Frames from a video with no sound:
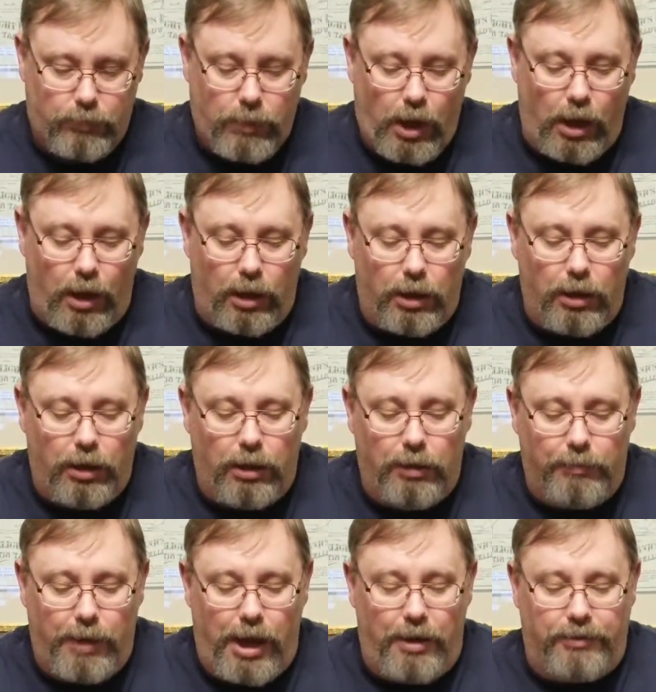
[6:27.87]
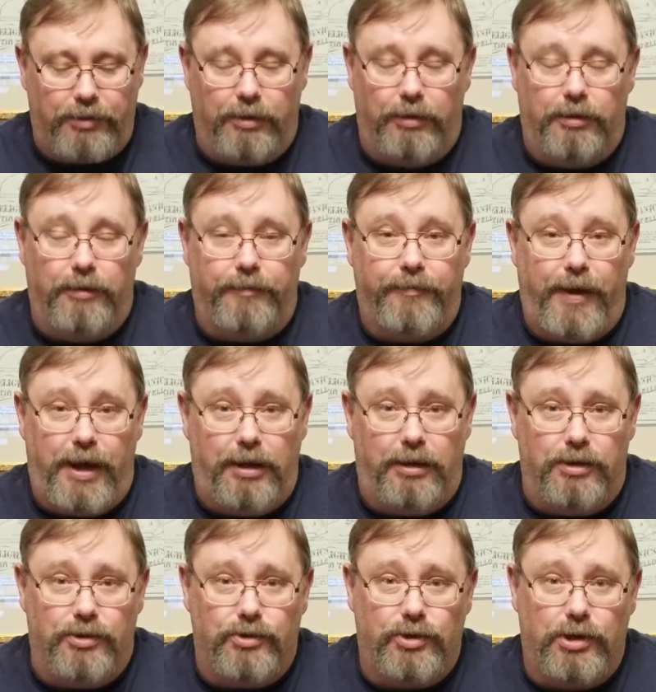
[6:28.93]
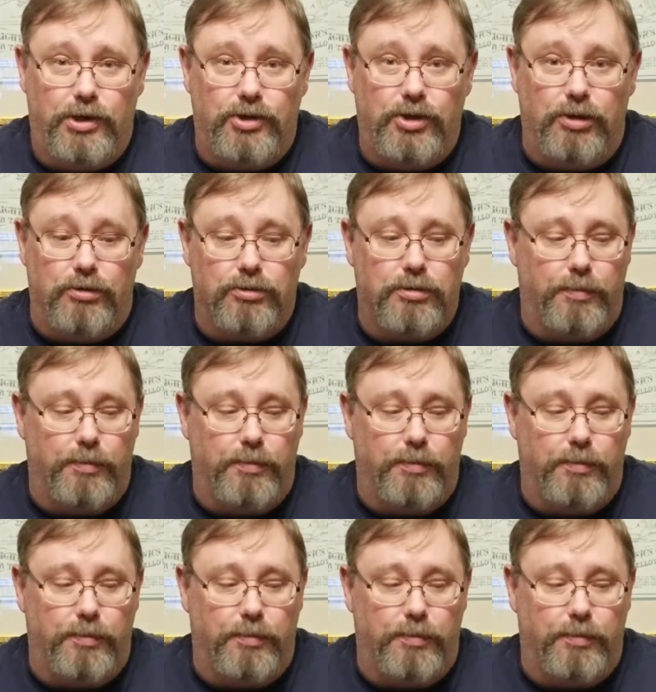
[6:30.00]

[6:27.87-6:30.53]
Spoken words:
amount the fan is used.